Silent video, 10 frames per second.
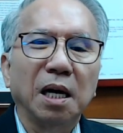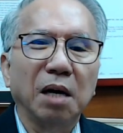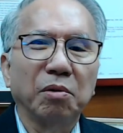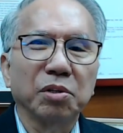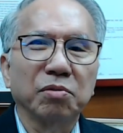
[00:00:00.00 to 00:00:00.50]
I
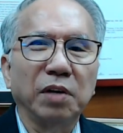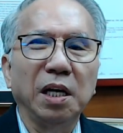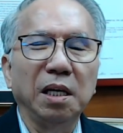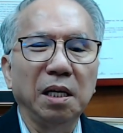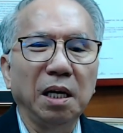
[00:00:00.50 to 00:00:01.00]
was
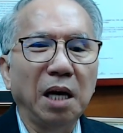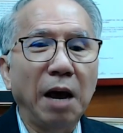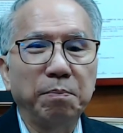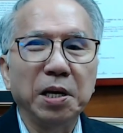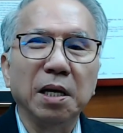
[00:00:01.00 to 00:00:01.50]
very
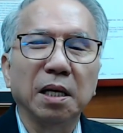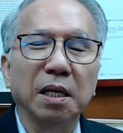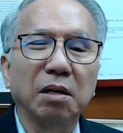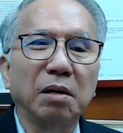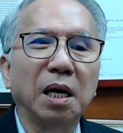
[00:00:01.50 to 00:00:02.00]
happy, you
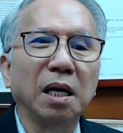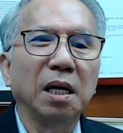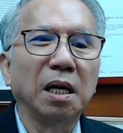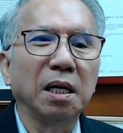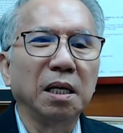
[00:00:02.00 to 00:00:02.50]
know,
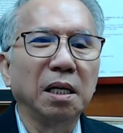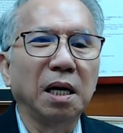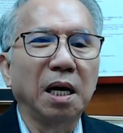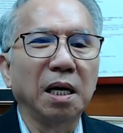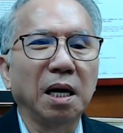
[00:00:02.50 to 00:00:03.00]
and
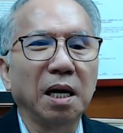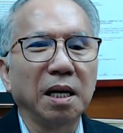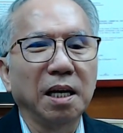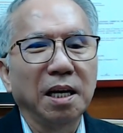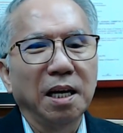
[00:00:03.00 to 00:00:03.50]

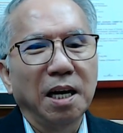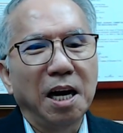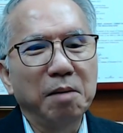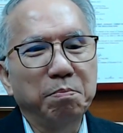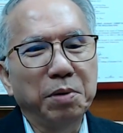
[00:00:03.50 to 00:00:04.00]

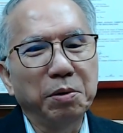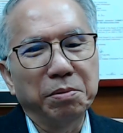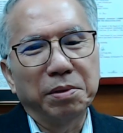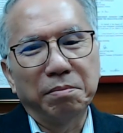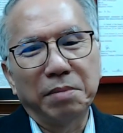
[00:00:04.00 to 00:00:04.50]
I built
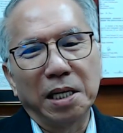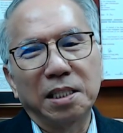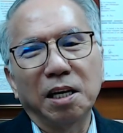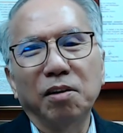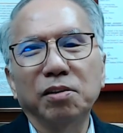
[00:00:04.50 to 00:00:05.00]

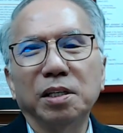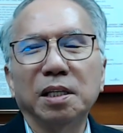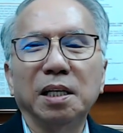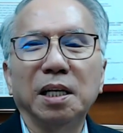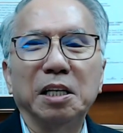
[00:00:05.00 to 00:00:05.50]
myself a
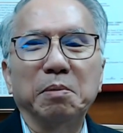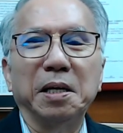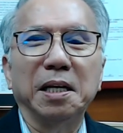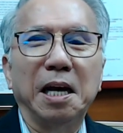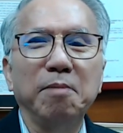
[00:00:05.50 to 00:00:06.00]
little
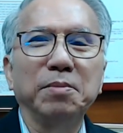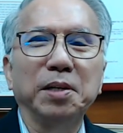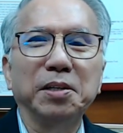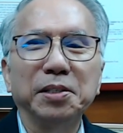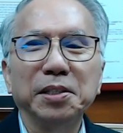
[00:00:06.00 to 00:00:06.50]
bit name, you
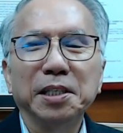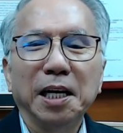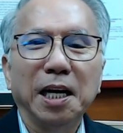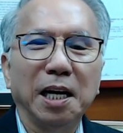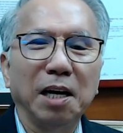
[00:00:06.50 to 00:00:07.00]
know,
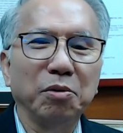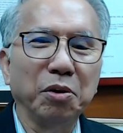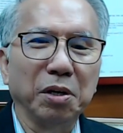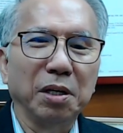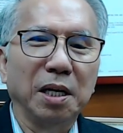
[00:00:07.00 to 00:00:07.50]
and I
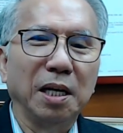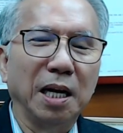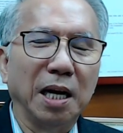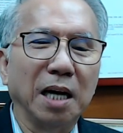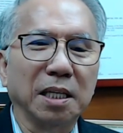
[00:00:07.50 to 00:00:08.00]
wrote
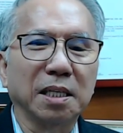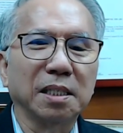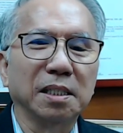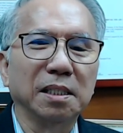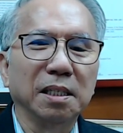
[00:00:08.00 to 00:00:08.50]
an
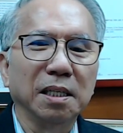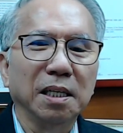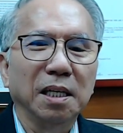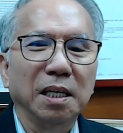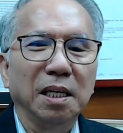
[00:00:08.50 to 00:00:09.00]
article
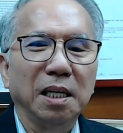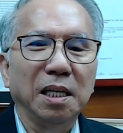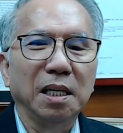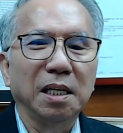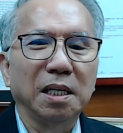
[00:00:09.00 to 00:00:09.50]

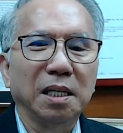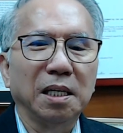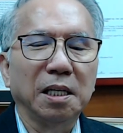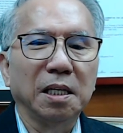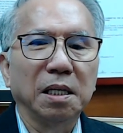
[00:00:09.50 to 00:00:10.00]
in the
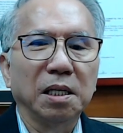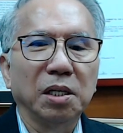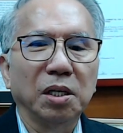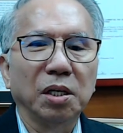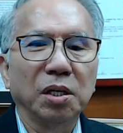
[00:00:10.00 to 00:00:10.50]

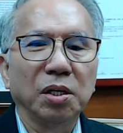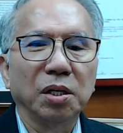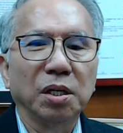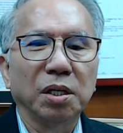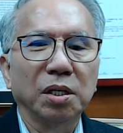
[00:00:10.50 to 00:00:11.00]

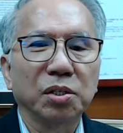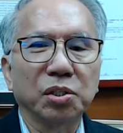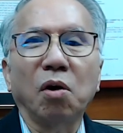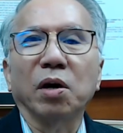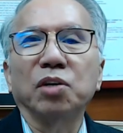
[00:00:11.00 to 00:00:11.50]

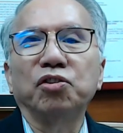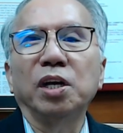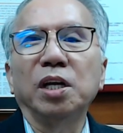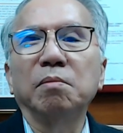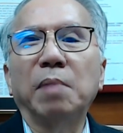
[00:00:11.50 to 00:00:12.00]
Stock
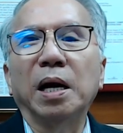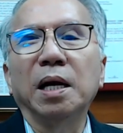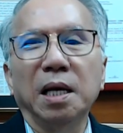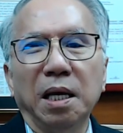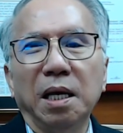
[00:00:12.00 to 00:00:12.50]
Exchange
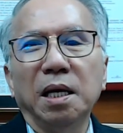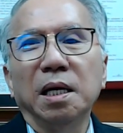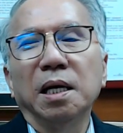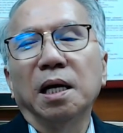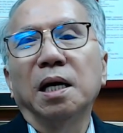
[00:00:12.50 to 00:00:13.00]
Monthly
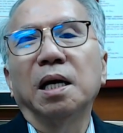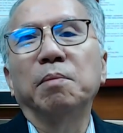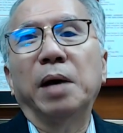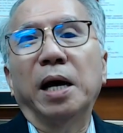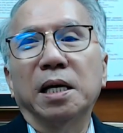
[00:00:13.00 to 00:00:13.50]

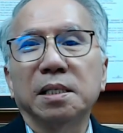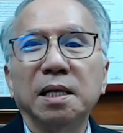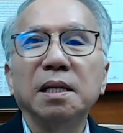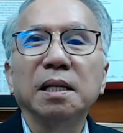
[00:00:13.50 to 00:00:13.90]
magazine.